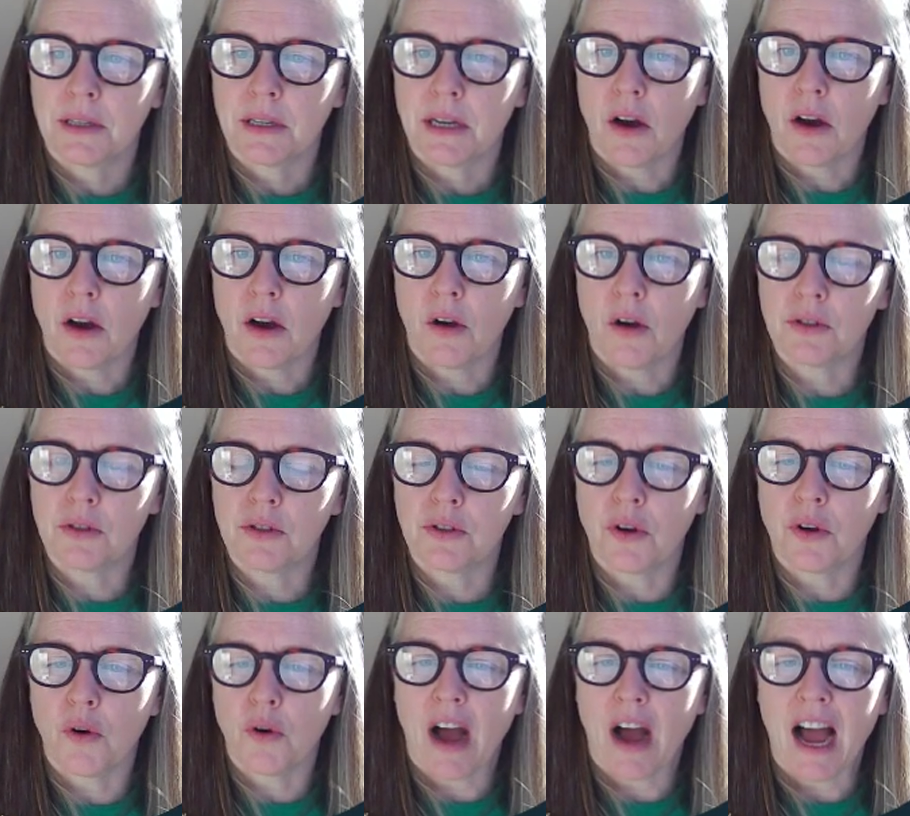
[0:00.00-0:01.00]

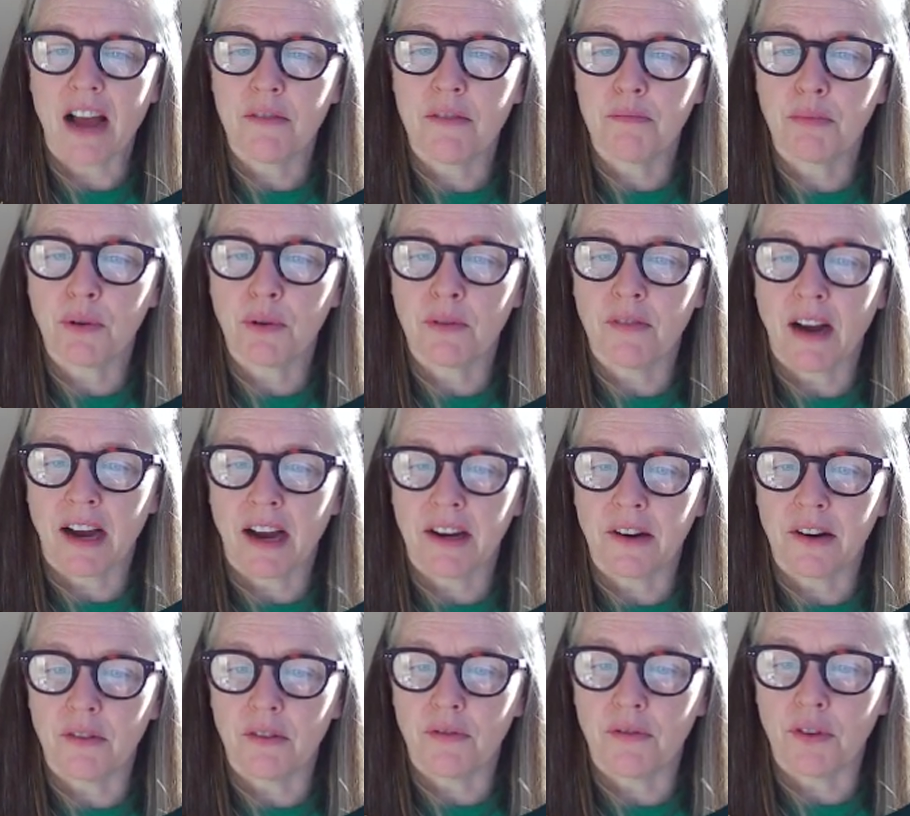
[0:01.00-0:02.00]
Also, I've
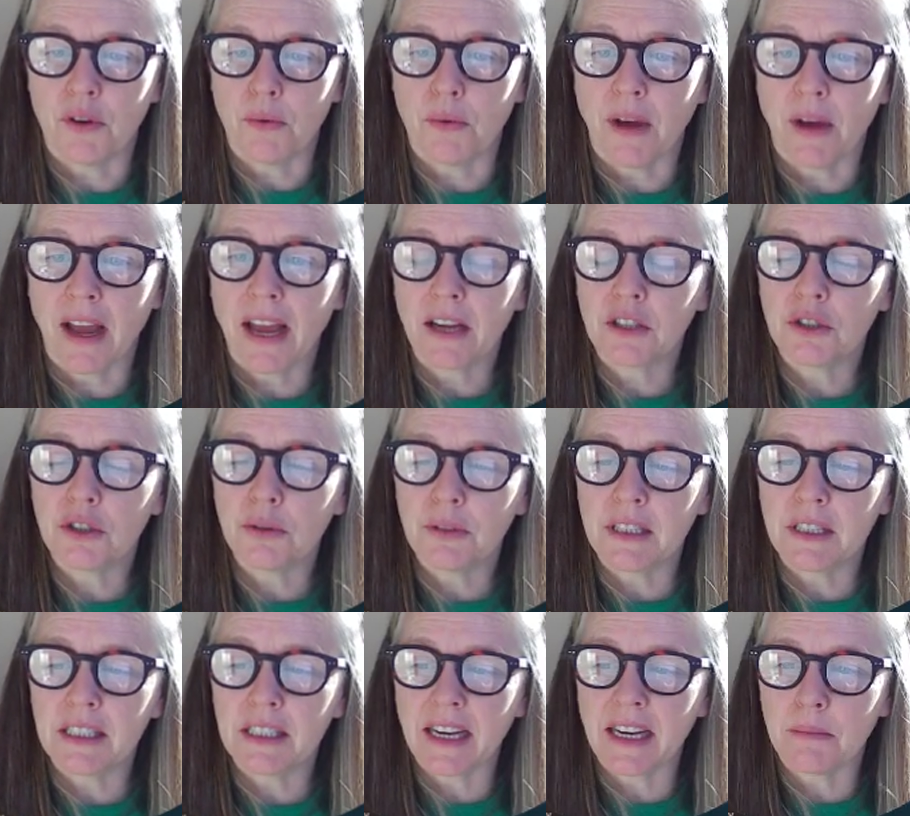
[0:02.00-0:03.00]
provided a few extra
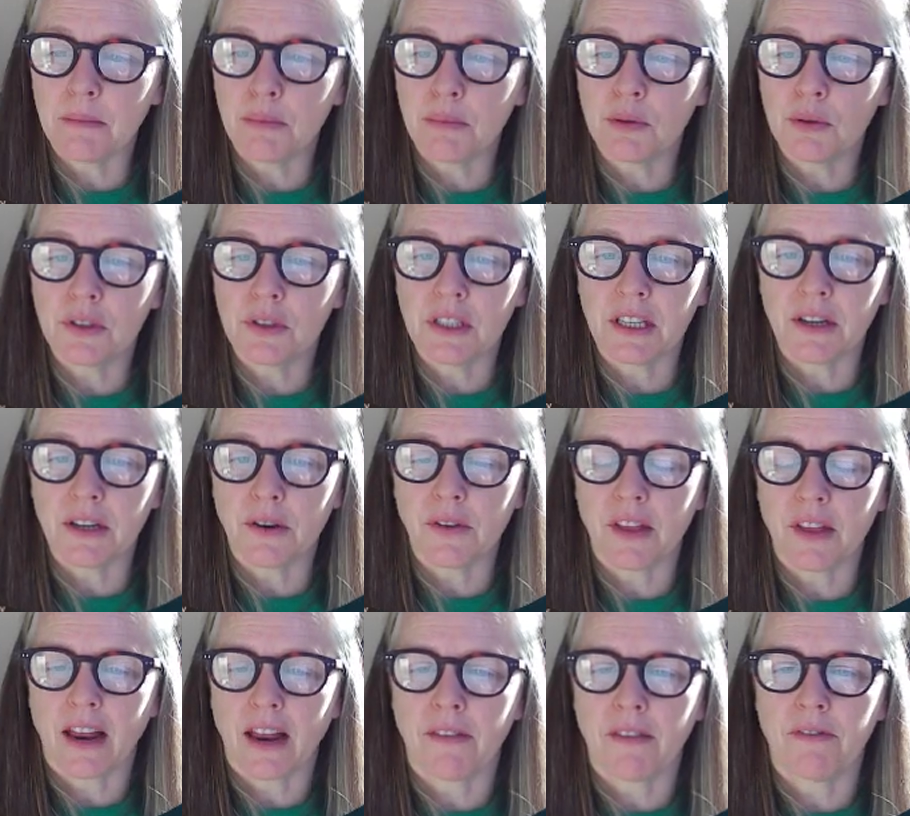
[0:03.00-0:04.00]
examples here
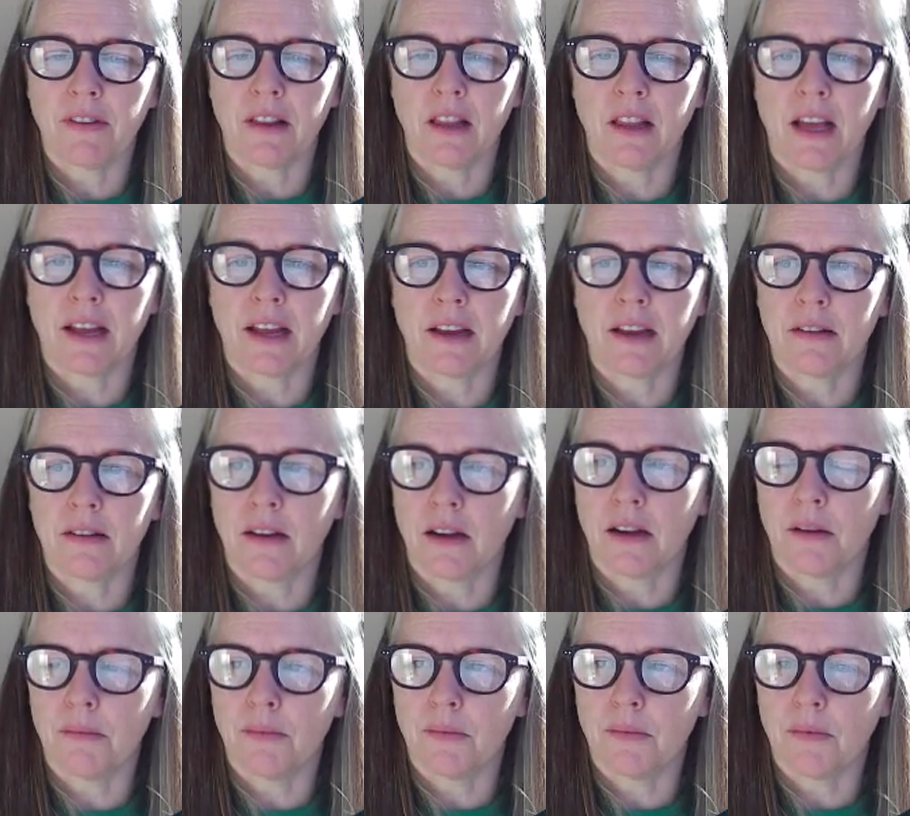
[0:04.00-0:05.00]
that I feel like
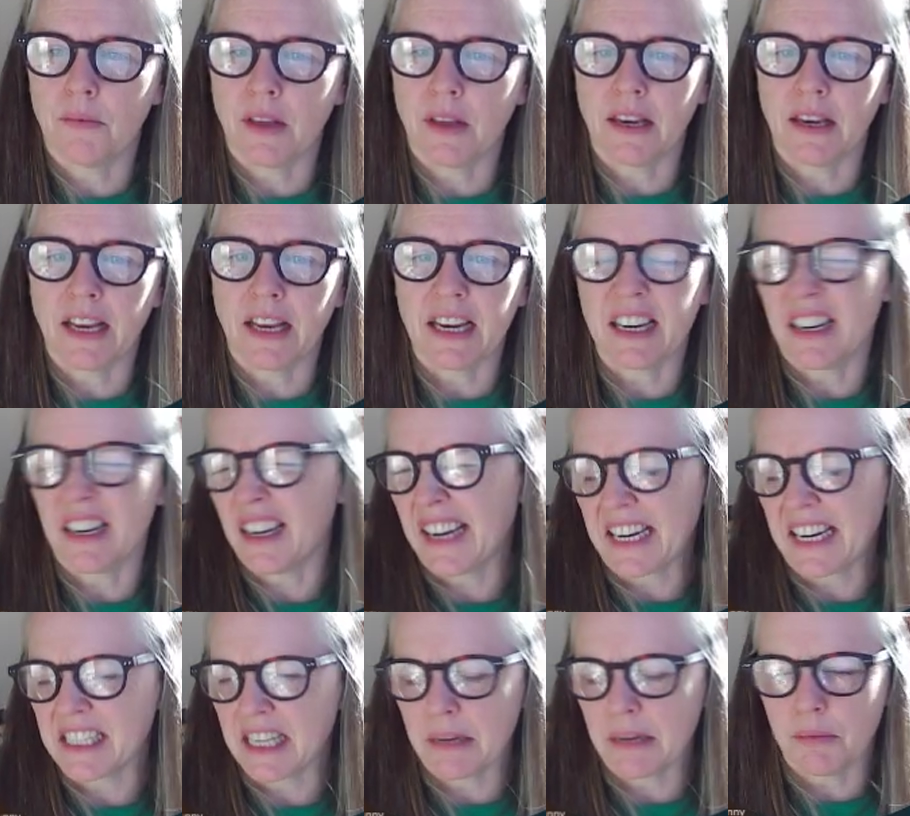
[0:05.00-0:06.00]
it needed an
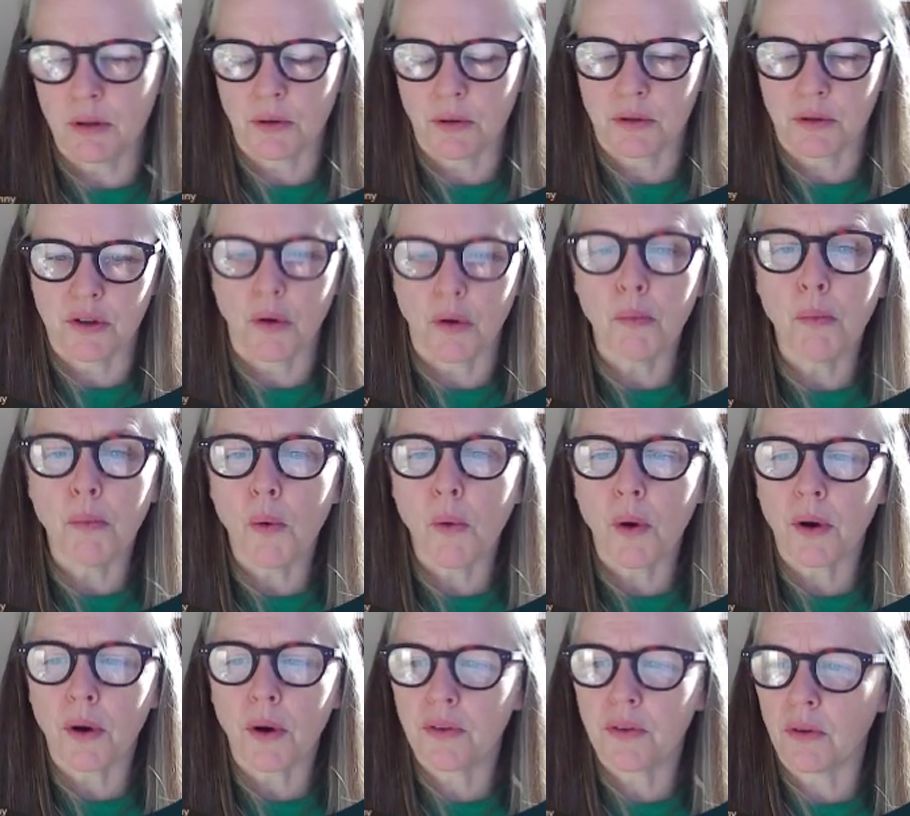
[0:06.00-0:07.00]
example or so
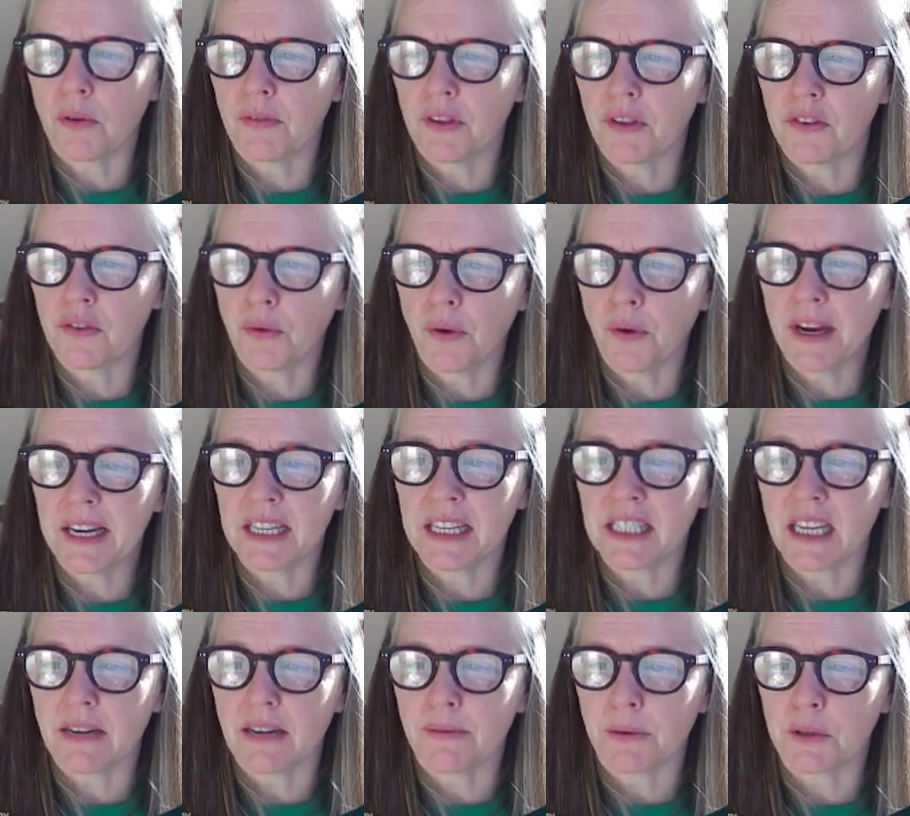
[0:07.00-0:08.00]
more. So if the screen is
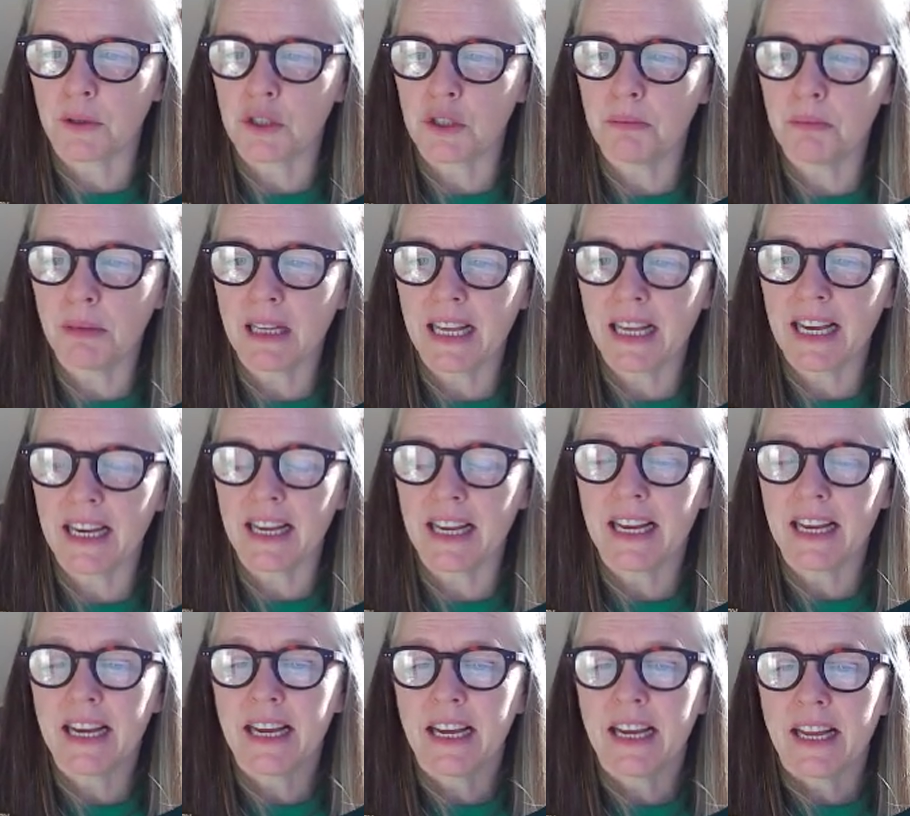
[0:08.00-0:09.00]
ever split,
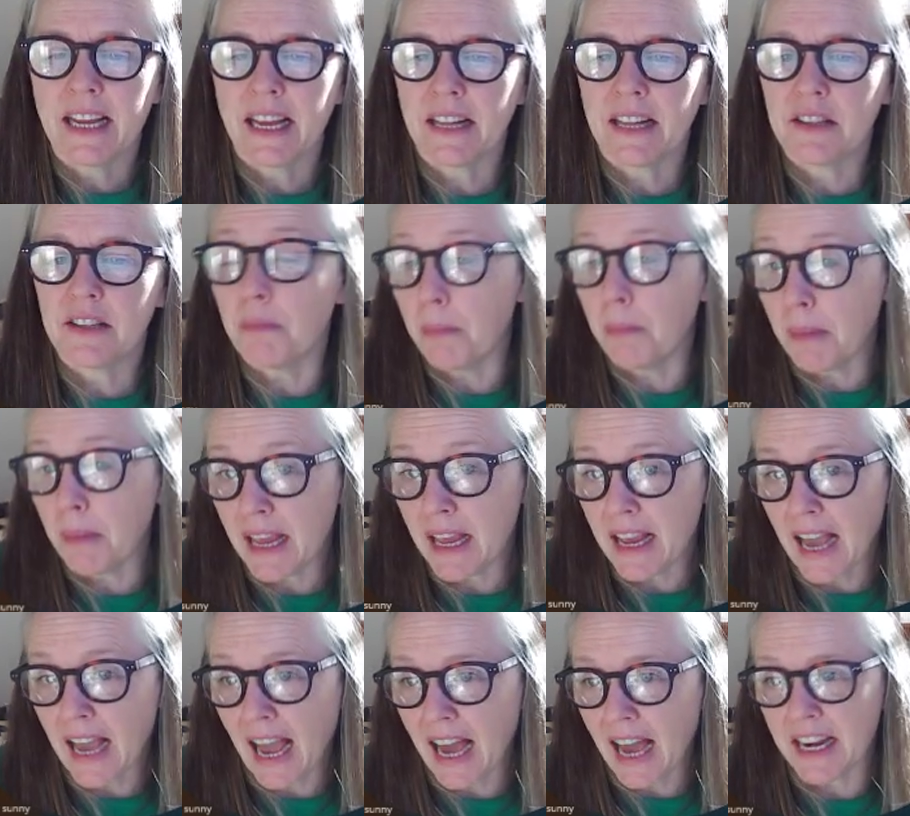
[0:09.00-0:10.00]
it's
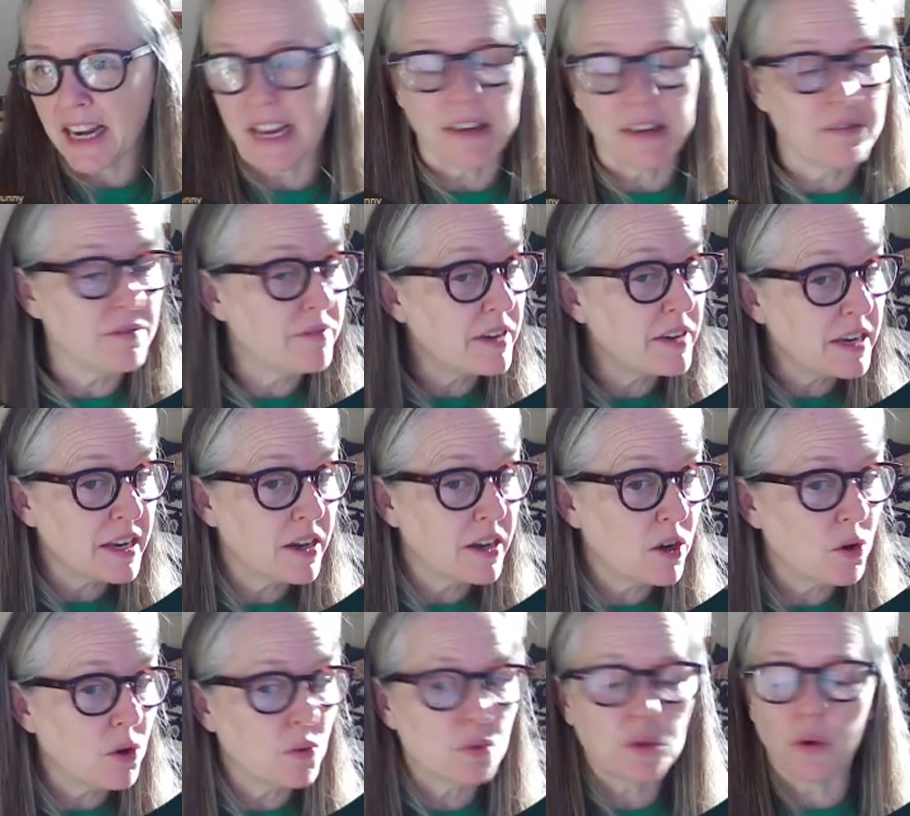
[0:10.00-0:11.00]
me adding in
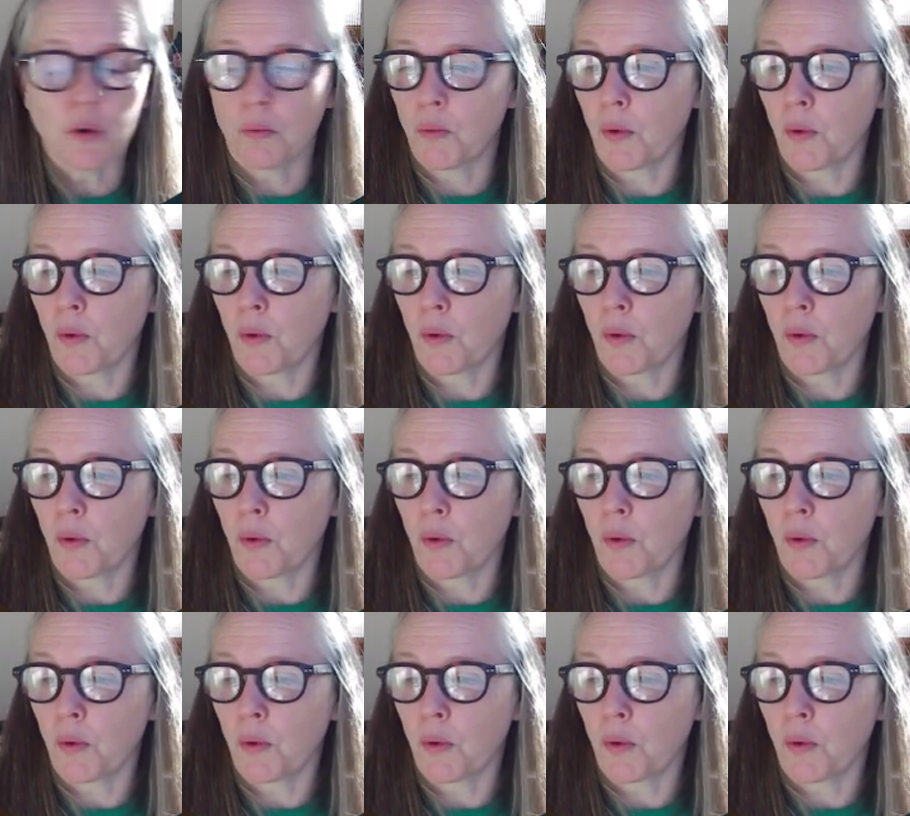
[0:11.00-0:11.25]
videos or more